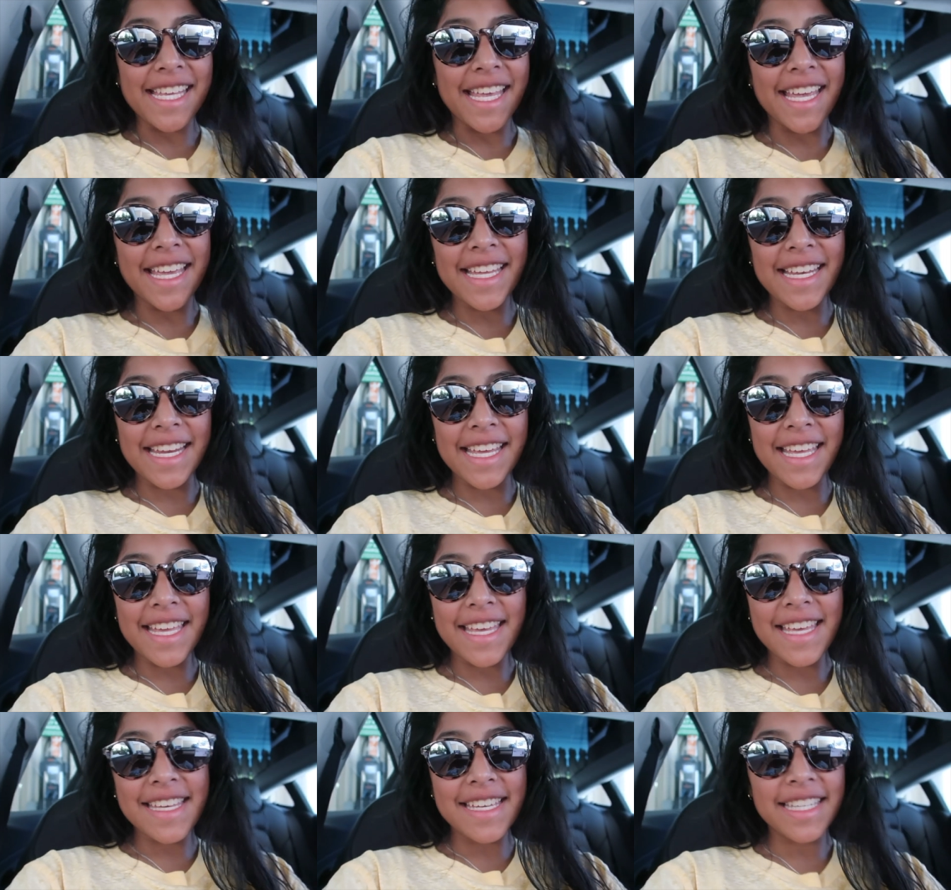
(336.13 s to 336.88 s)
It
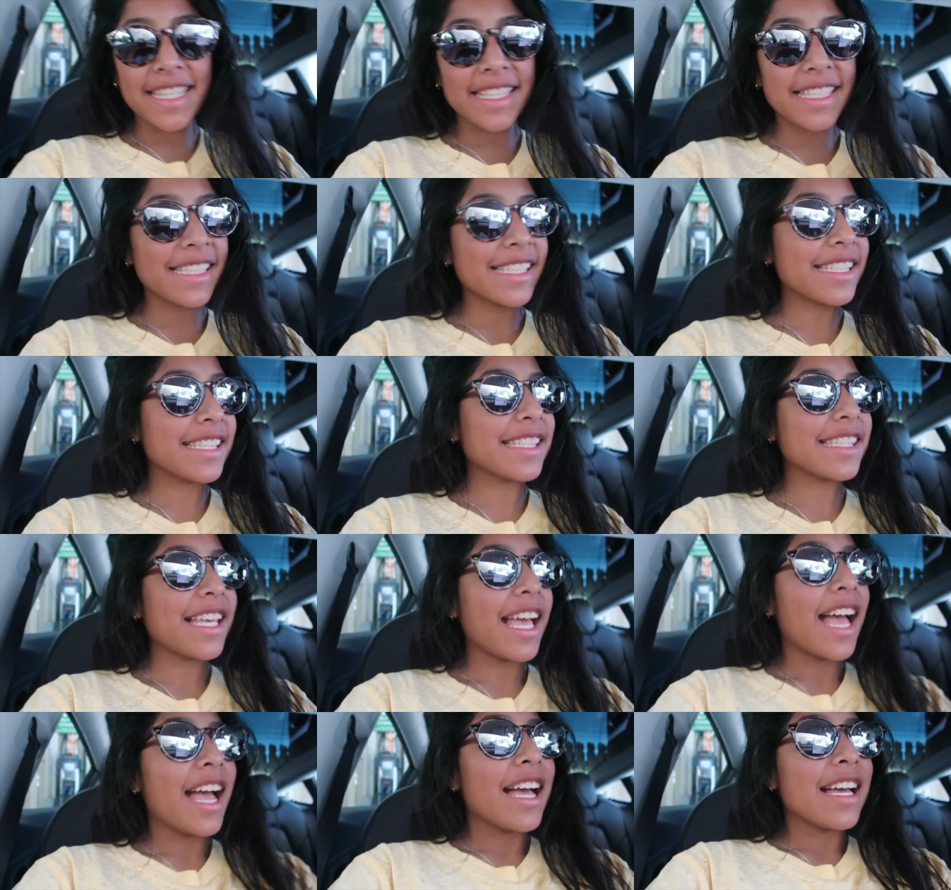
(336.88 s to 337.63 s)
is
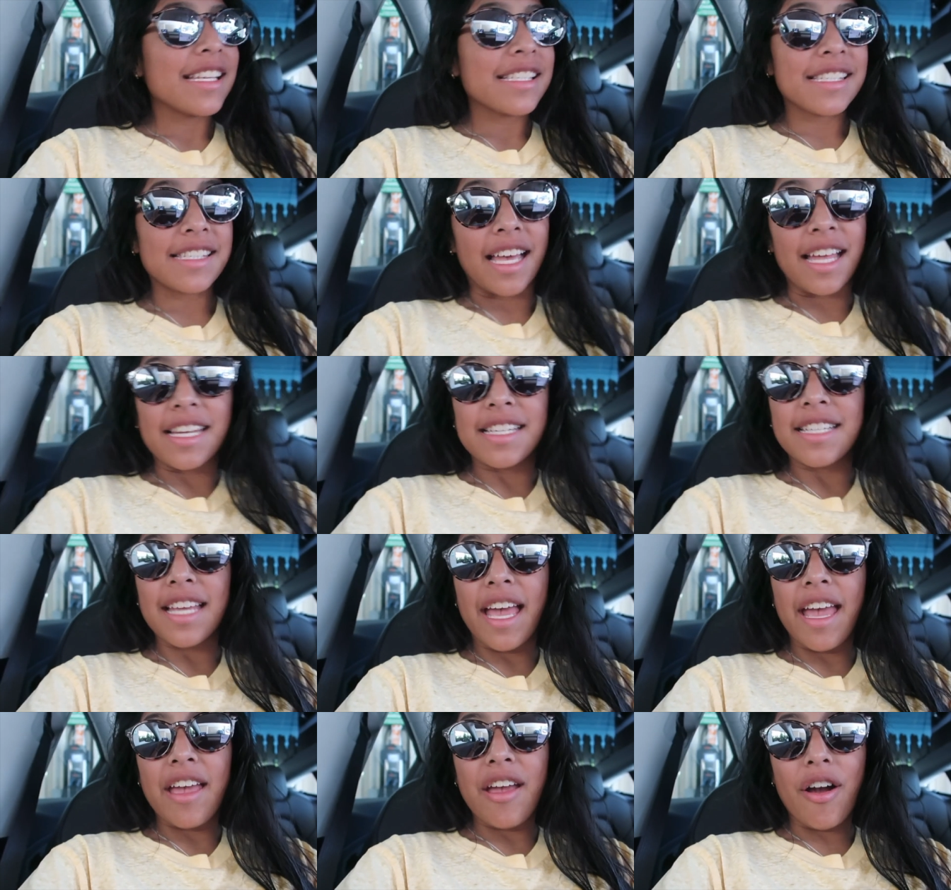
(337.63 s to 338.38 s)

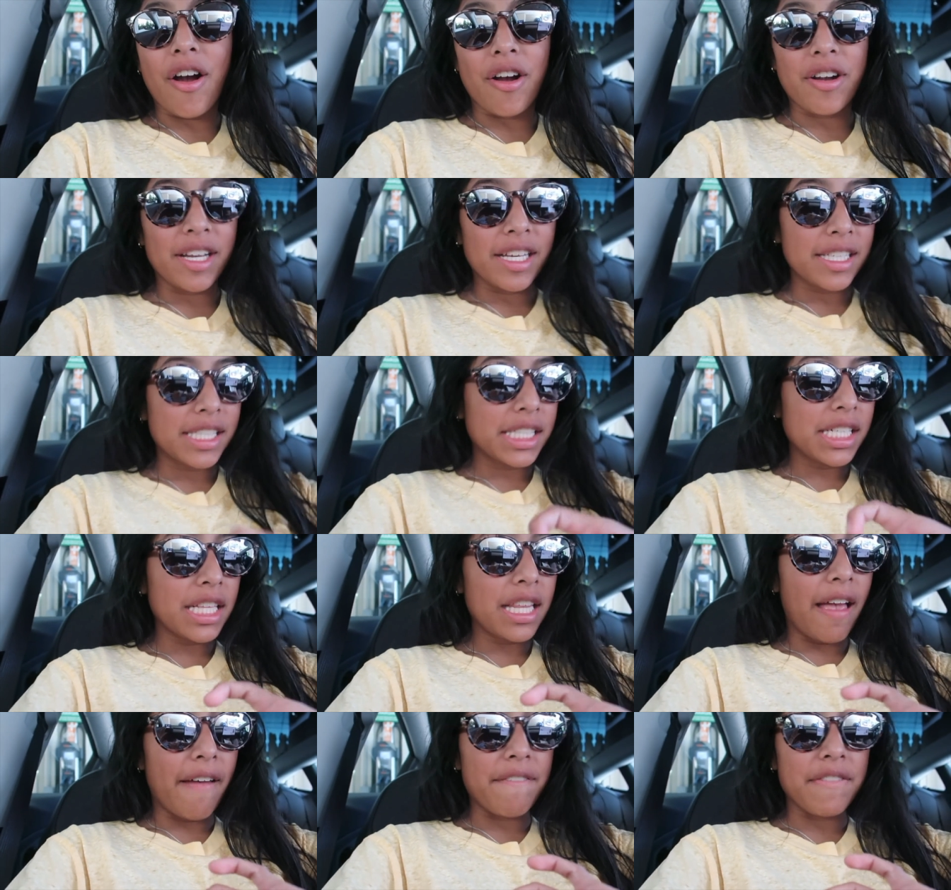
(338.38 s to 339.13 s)
Sunday,
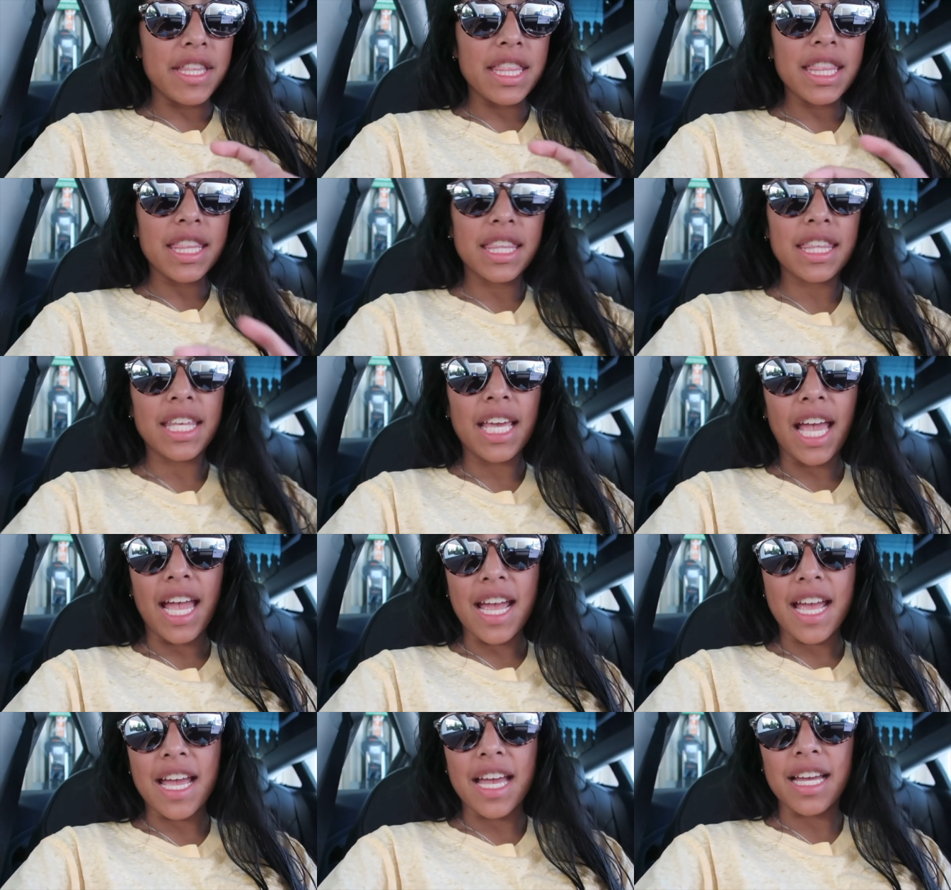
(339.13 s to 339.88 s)
August 11th,
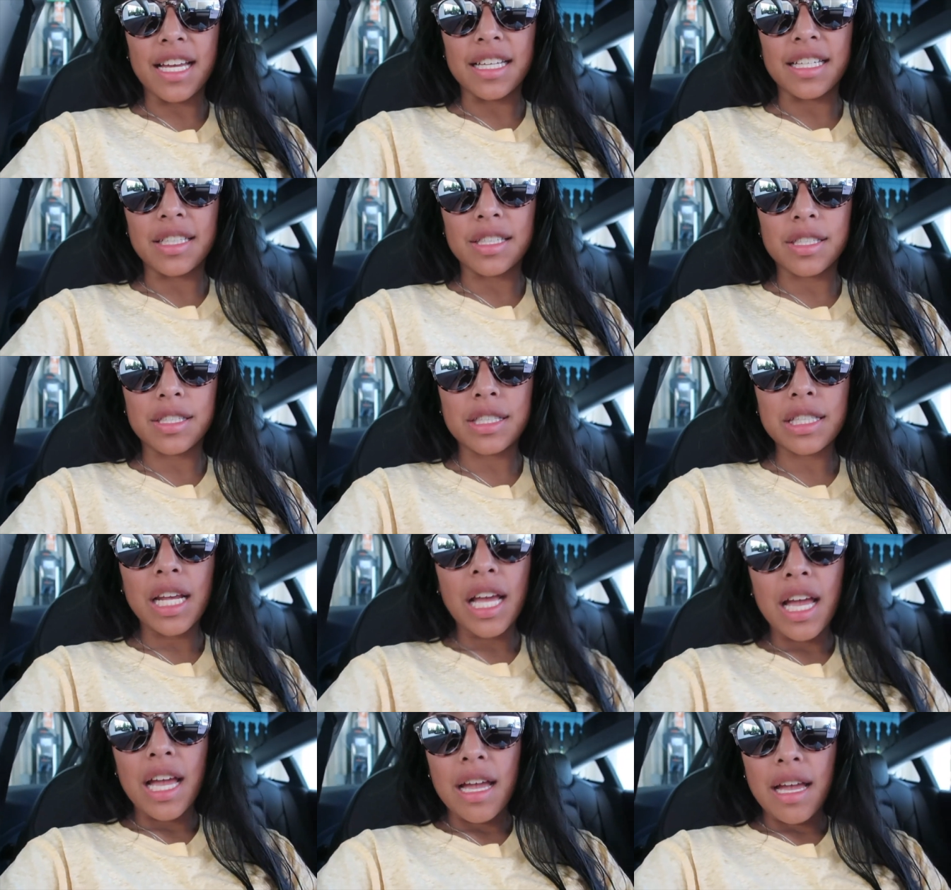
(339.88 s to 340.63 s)
and
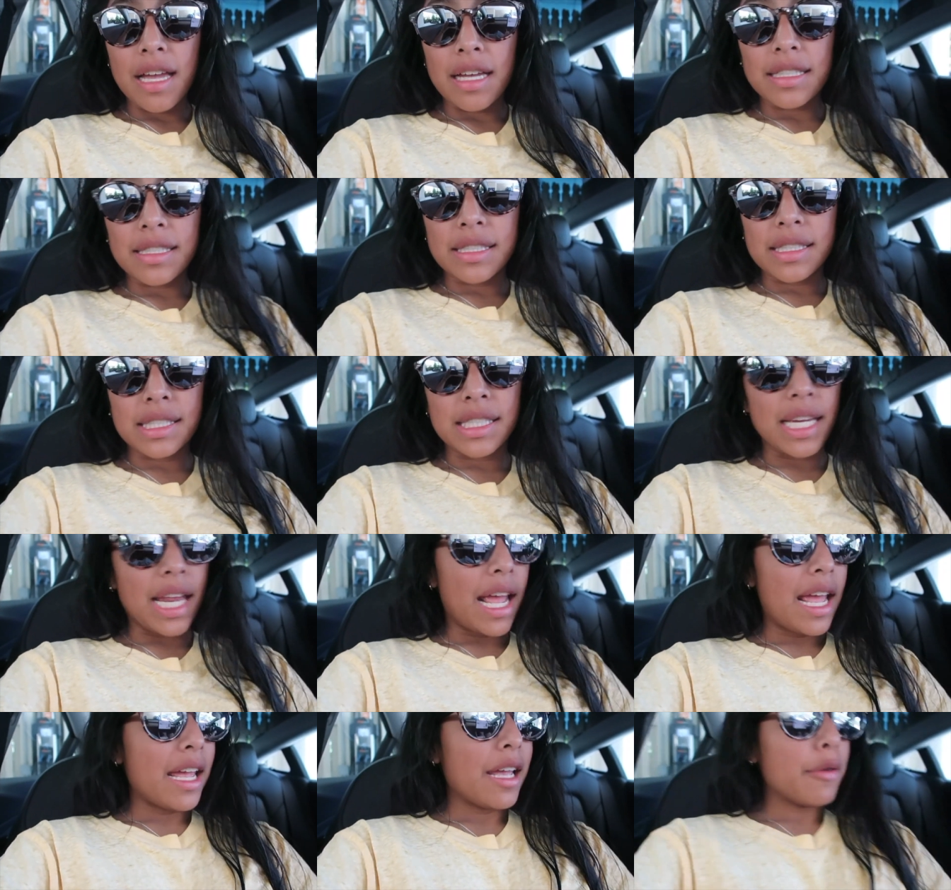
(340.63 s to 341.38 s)

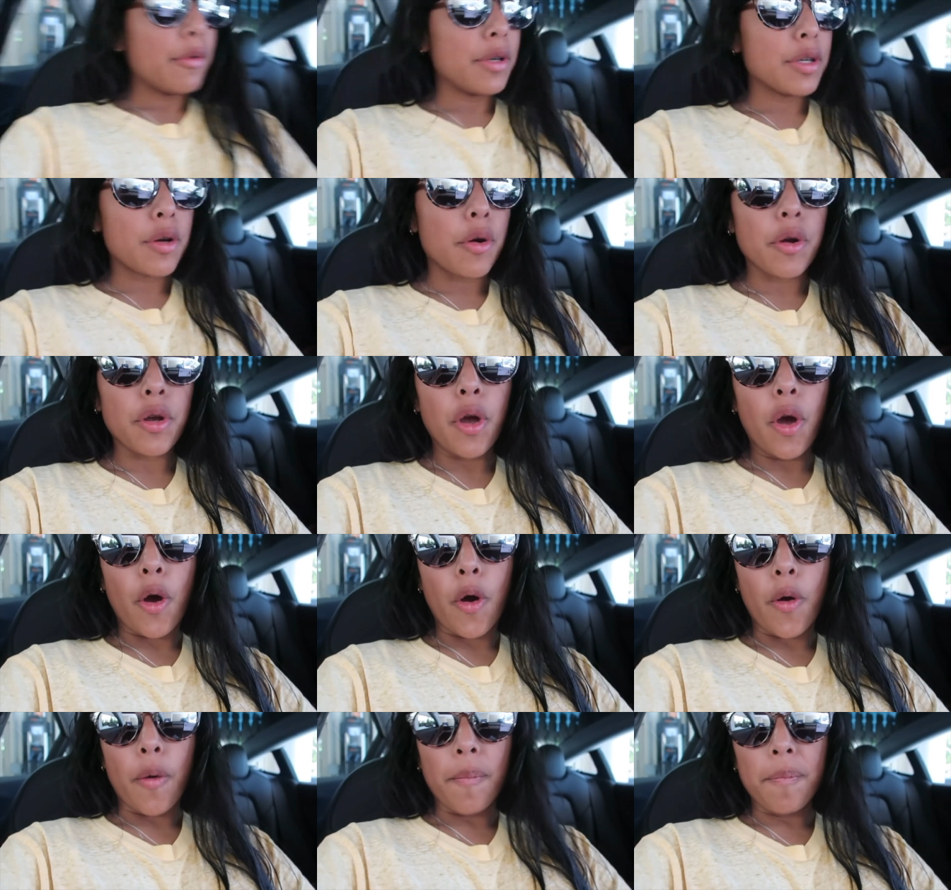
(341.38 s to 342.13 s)
today we're going
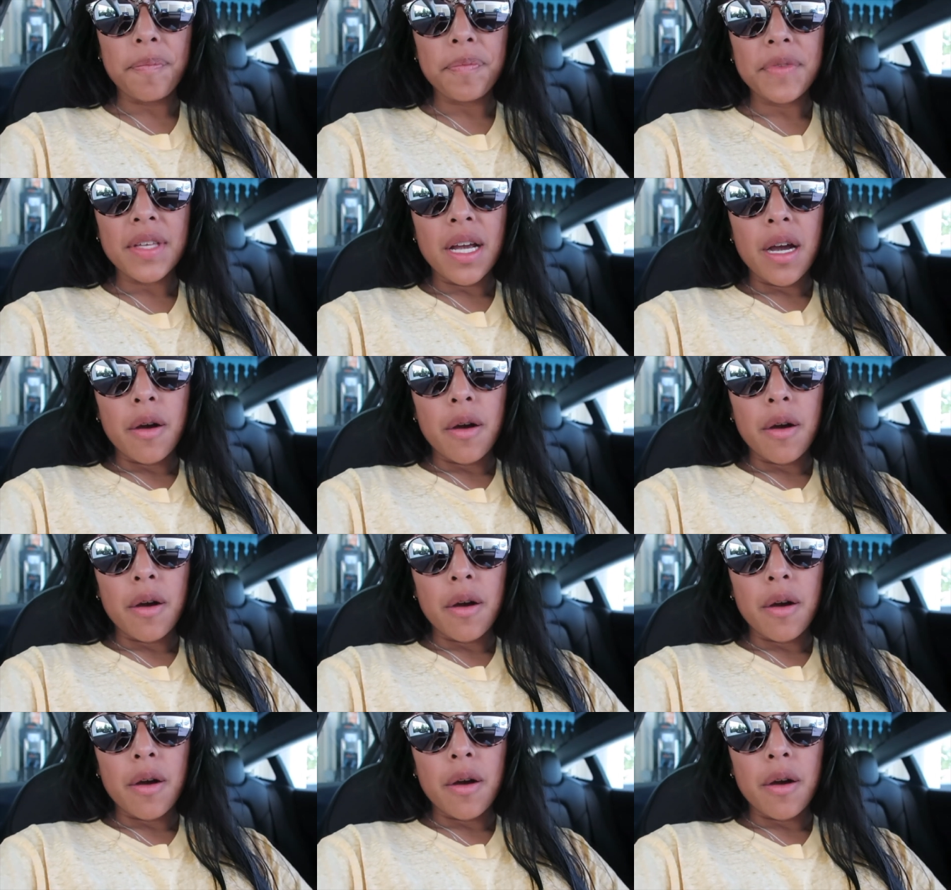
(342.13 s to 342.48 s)
home.